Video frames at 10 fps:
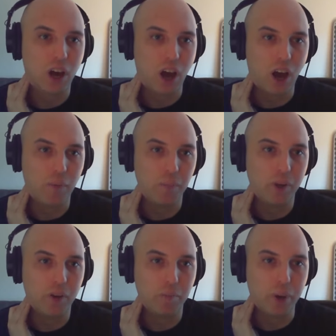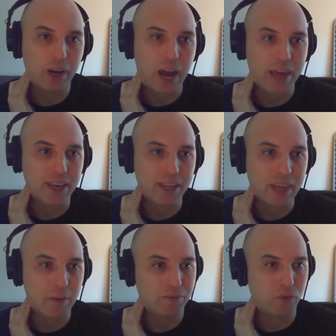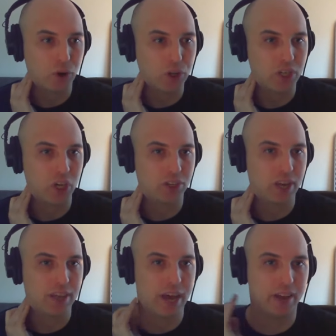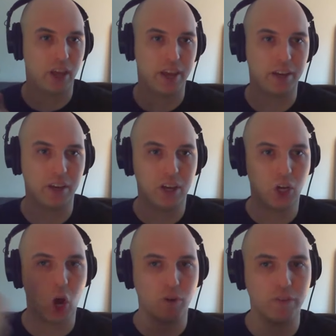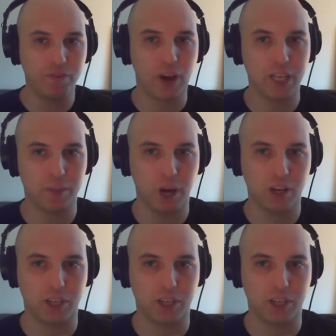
But I think that before you could just say that like code review finds bugs,